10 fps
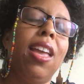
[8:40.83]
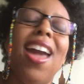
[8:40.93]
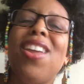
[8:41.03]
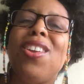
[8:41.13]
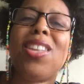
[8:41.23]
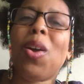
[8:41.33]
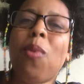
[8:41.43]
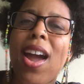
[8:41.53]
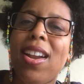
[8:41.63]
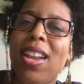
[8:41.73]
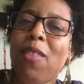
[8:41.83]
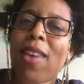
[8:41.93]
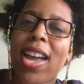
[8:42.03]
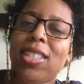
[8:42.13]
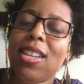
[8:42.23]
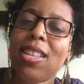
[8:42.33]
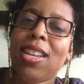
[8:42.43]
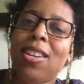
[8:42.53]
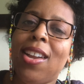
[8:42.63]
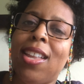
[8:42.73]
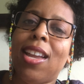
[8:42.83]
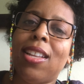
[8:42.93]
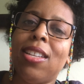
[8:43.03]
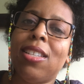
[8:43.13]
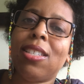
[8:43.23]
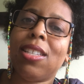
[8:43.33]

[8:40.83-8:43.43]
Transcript: And you're like, why are they rationing the internet like this?